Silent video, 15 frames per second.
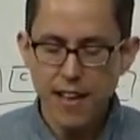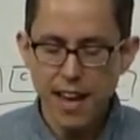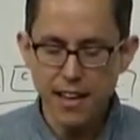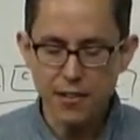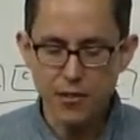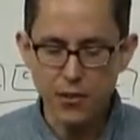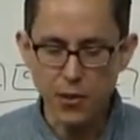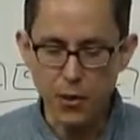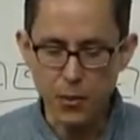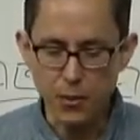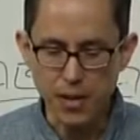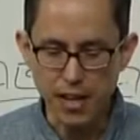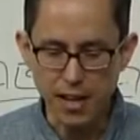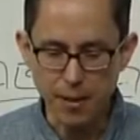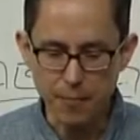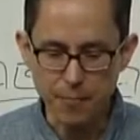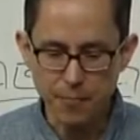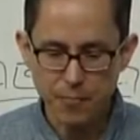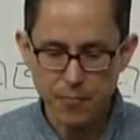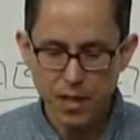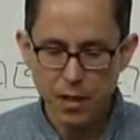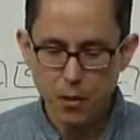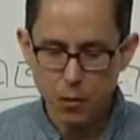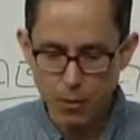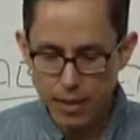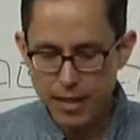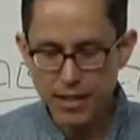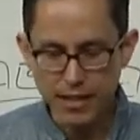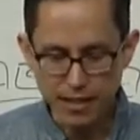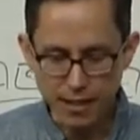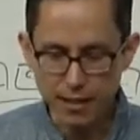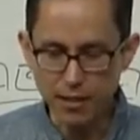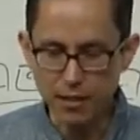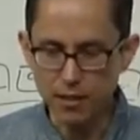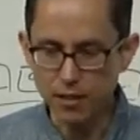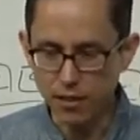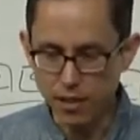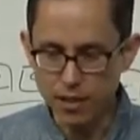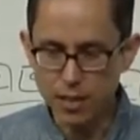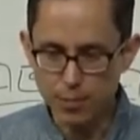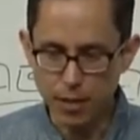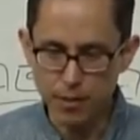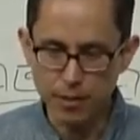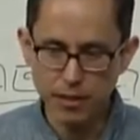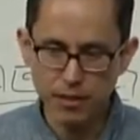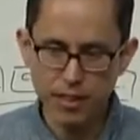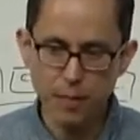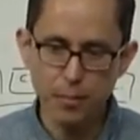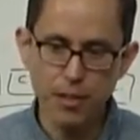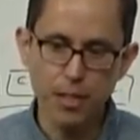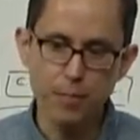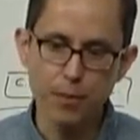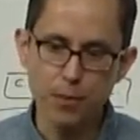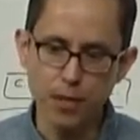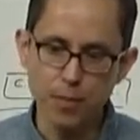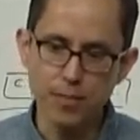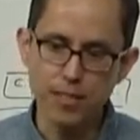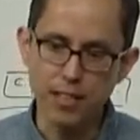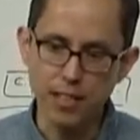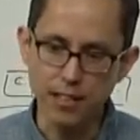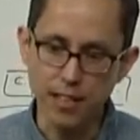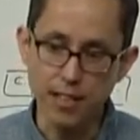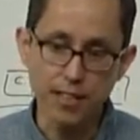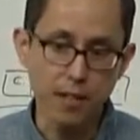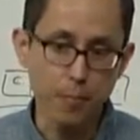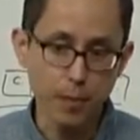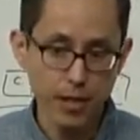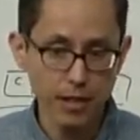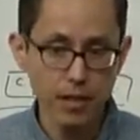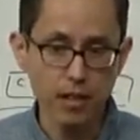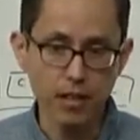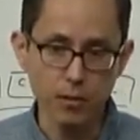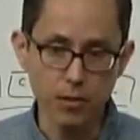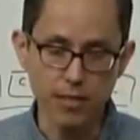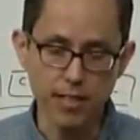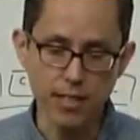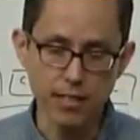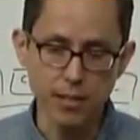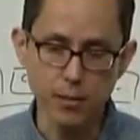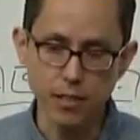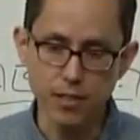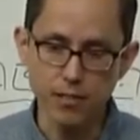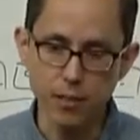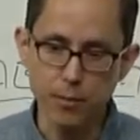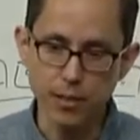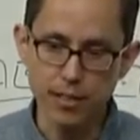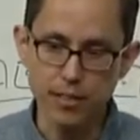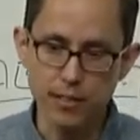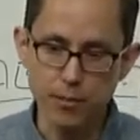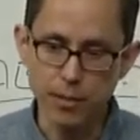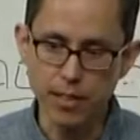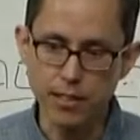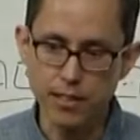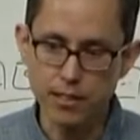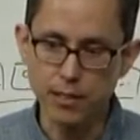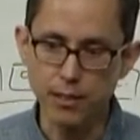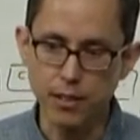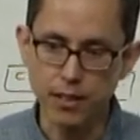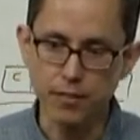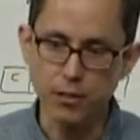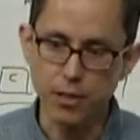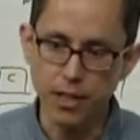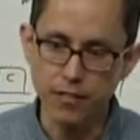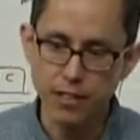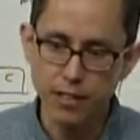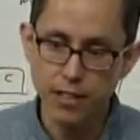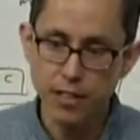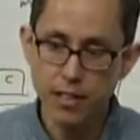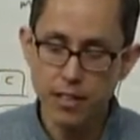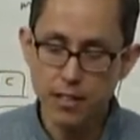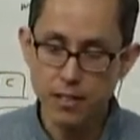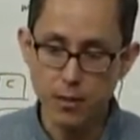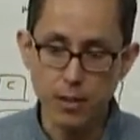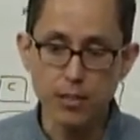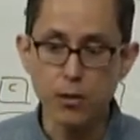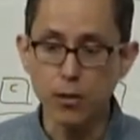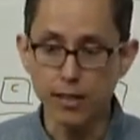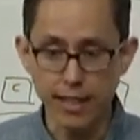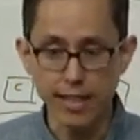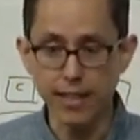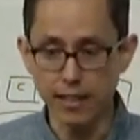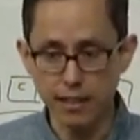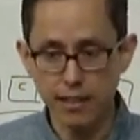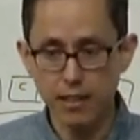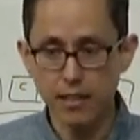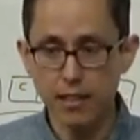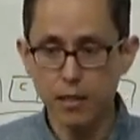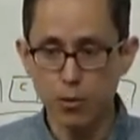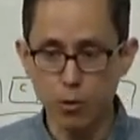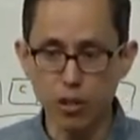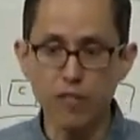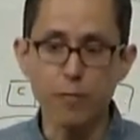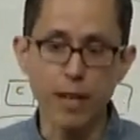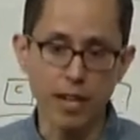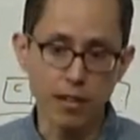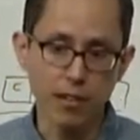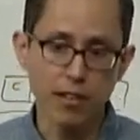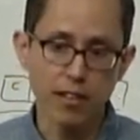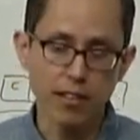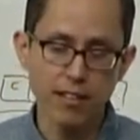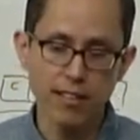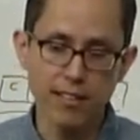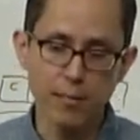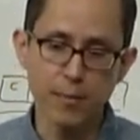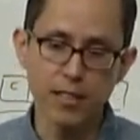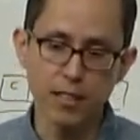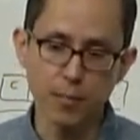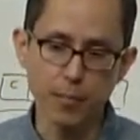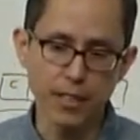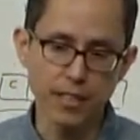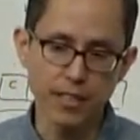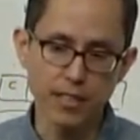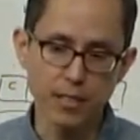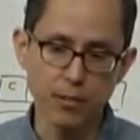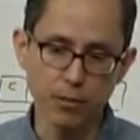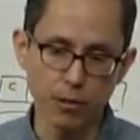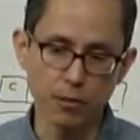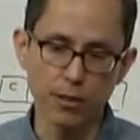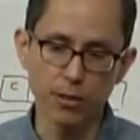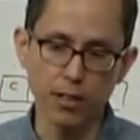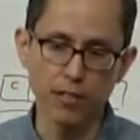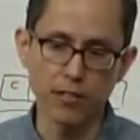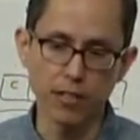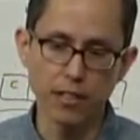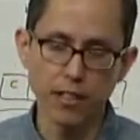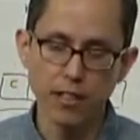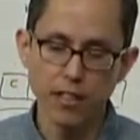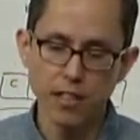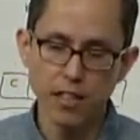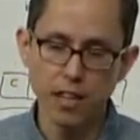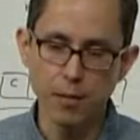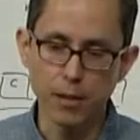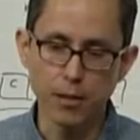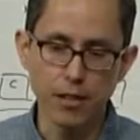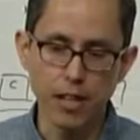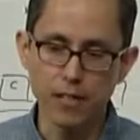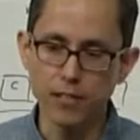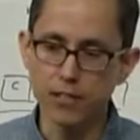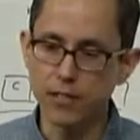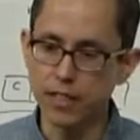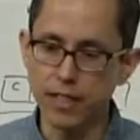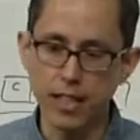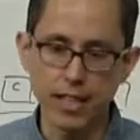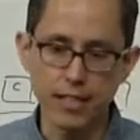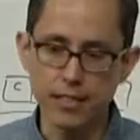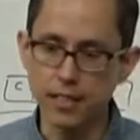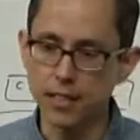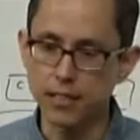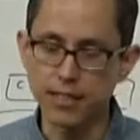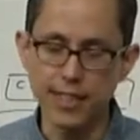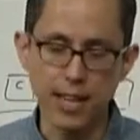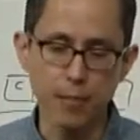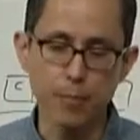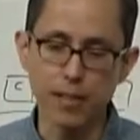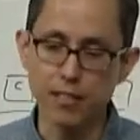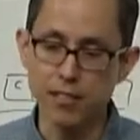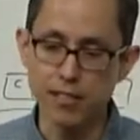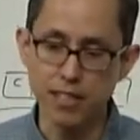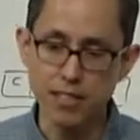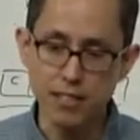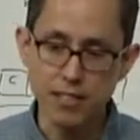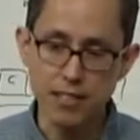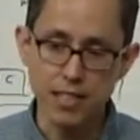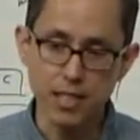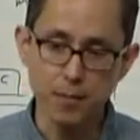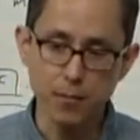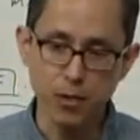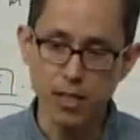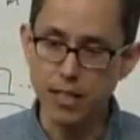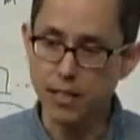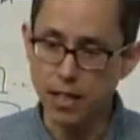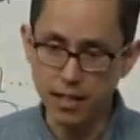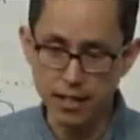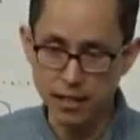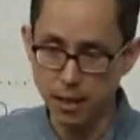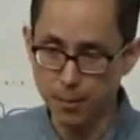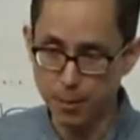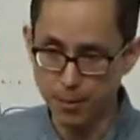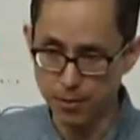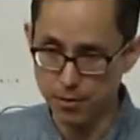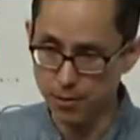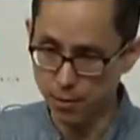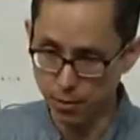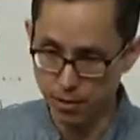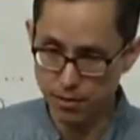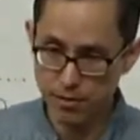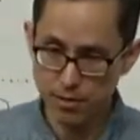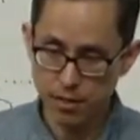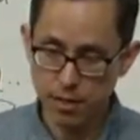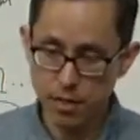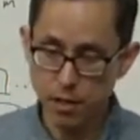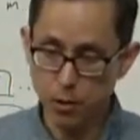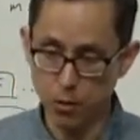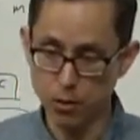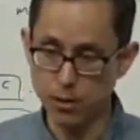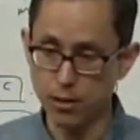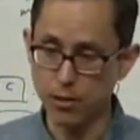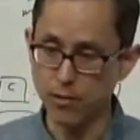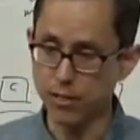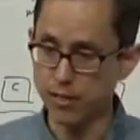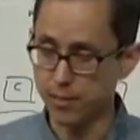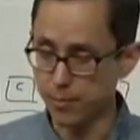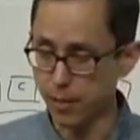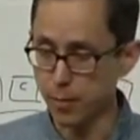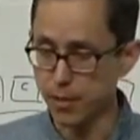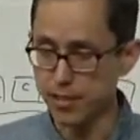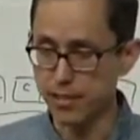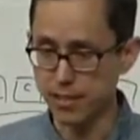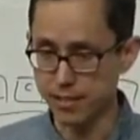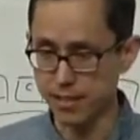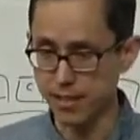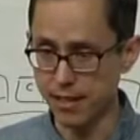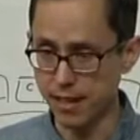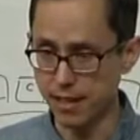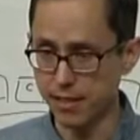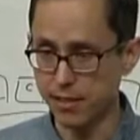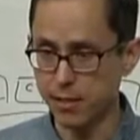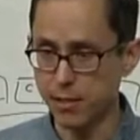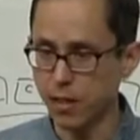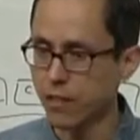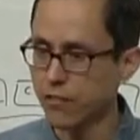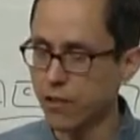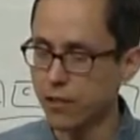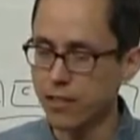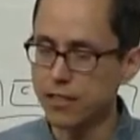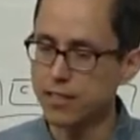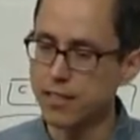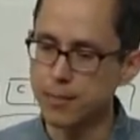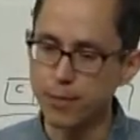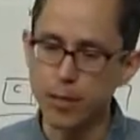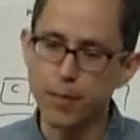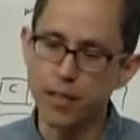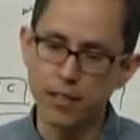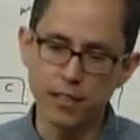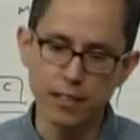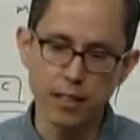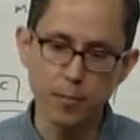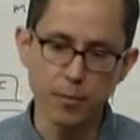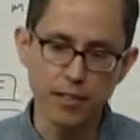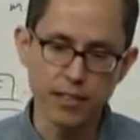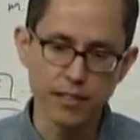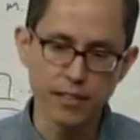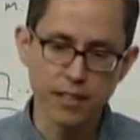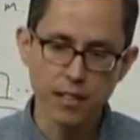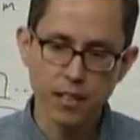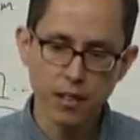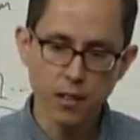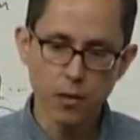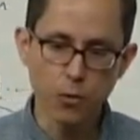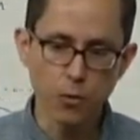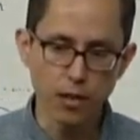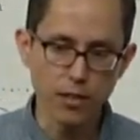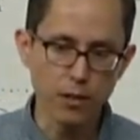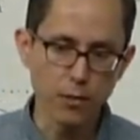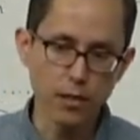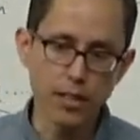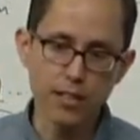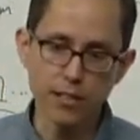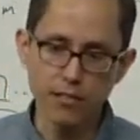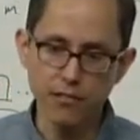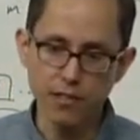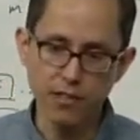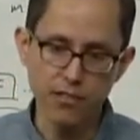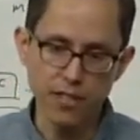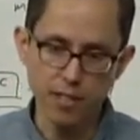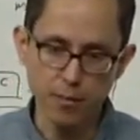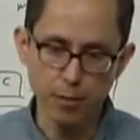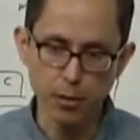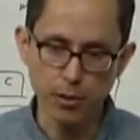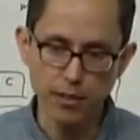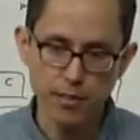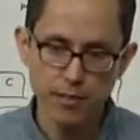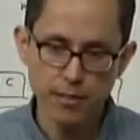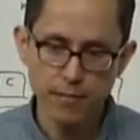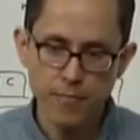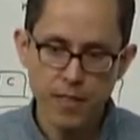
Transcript: And so um, we waited a year, launched publicly, put up a website, and then P R was actually one of our biggest ways to drive traffic. So it's organic. Word of mouth has been our biggest growth driver. Uh, we don't have a very high-touch outbound sales team. We're not knocking on people's doors. We're serving small business today. So our focus is primarily companies one to one hundred fifty employees.